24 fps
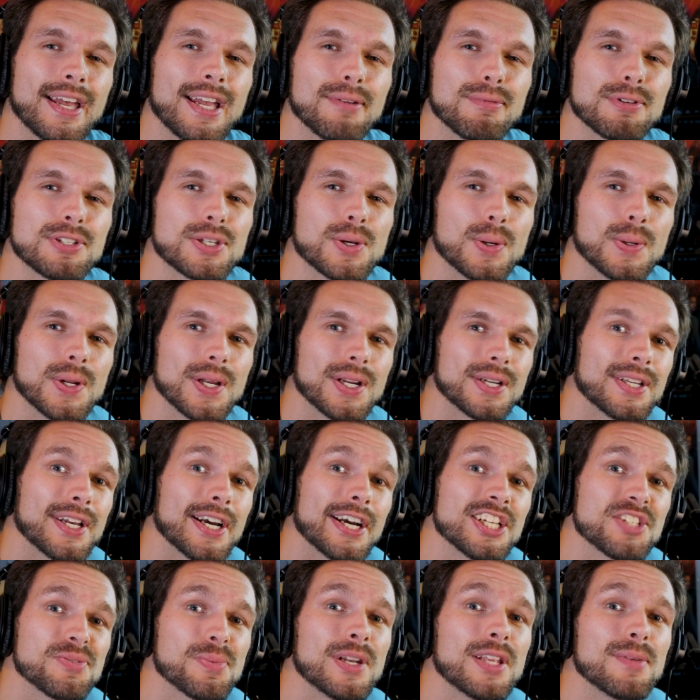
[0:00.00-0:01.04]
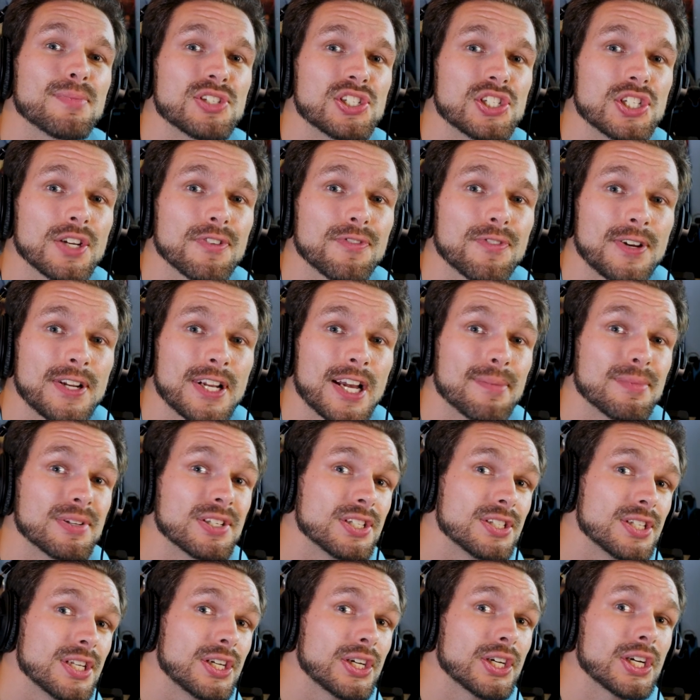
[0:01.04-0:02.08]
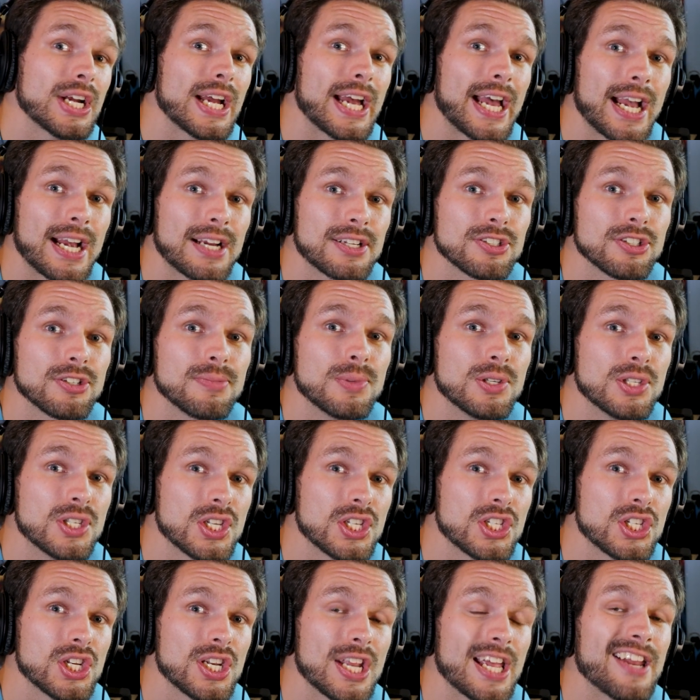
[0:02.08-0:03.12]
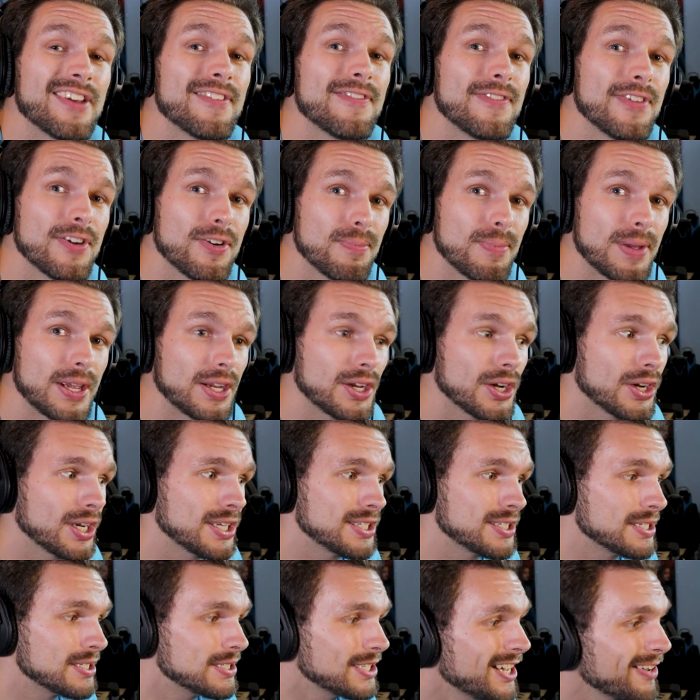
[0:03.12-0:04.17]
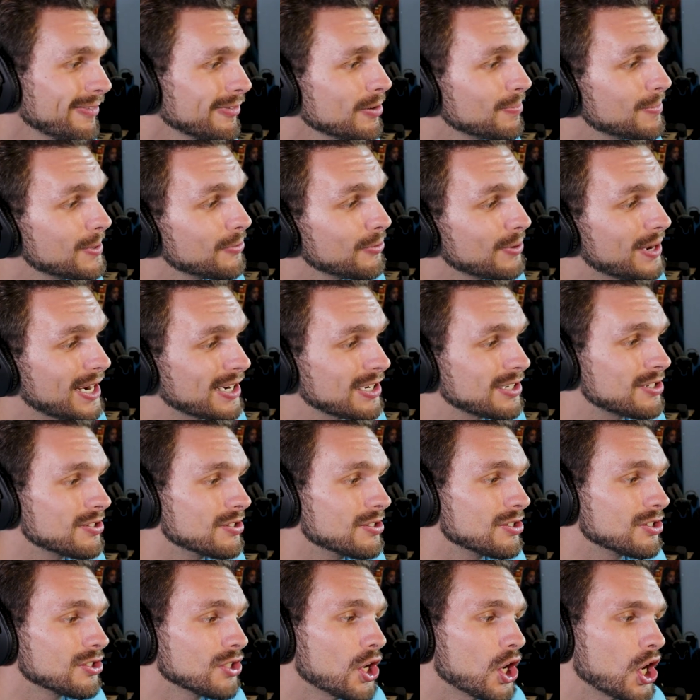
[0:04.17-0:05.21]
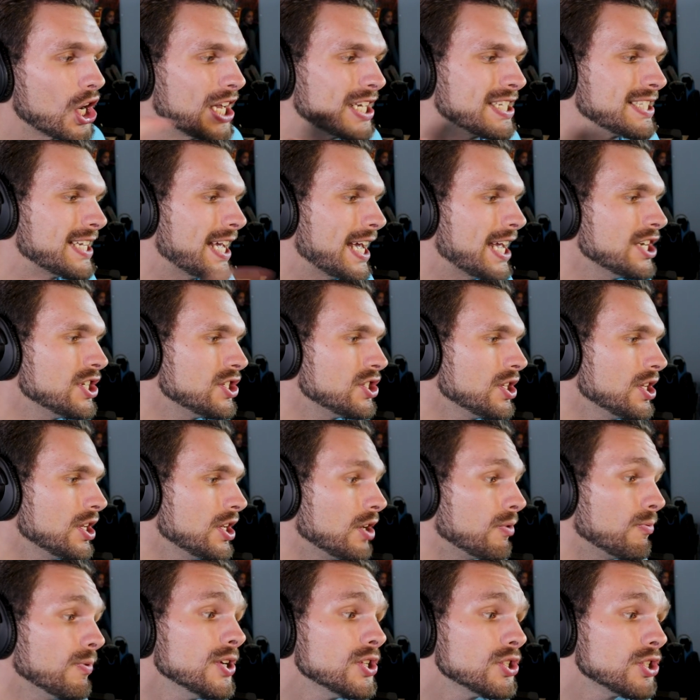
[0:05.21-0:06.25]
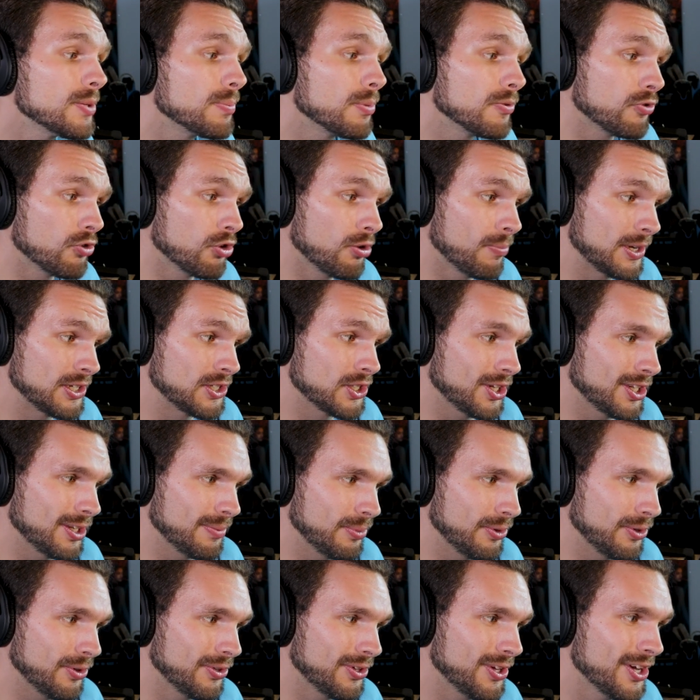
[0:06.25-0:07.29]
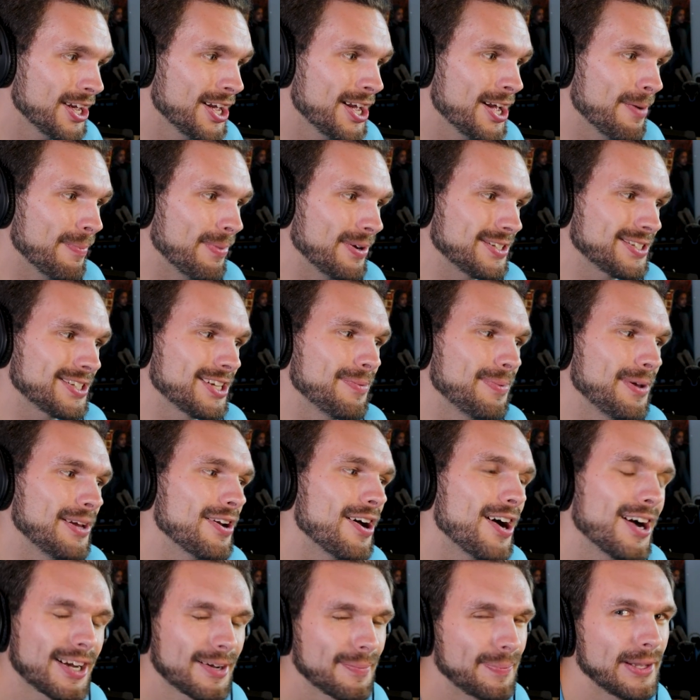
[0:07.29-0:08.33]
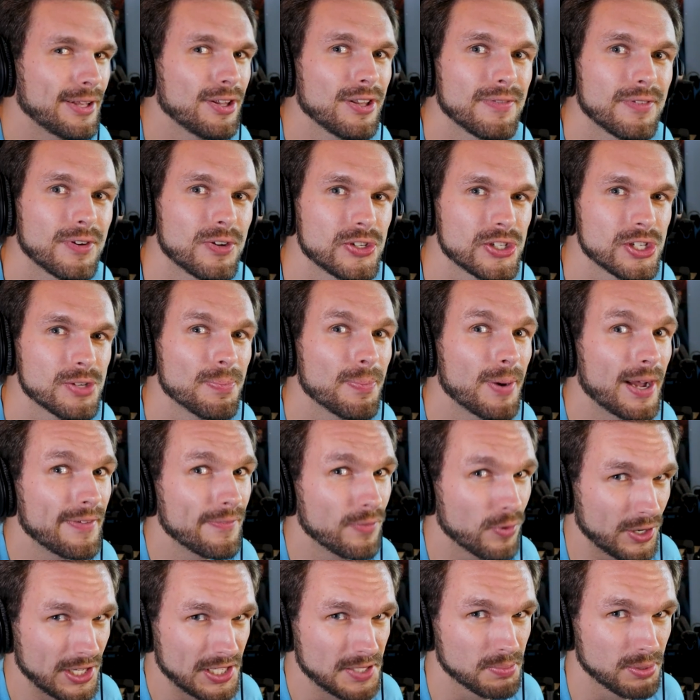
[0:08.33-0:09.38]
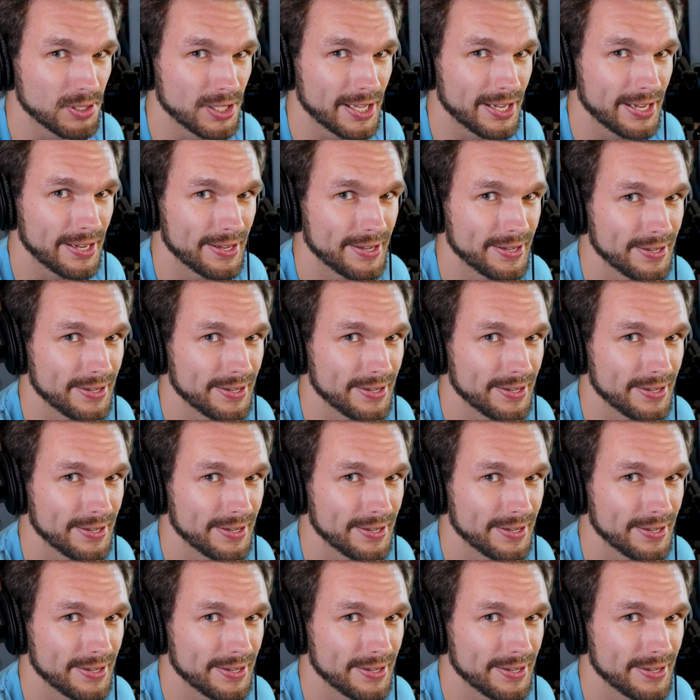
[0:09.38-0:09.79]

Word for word: Hey, what's going on, guys? My name is Jeffrey. I'm a singer, actor, musician, and filmmaker, and today I'm going to be reacting to the song Attention, originally performed by Charlie Puth, but it's going to be an acapella version by Voiceplay.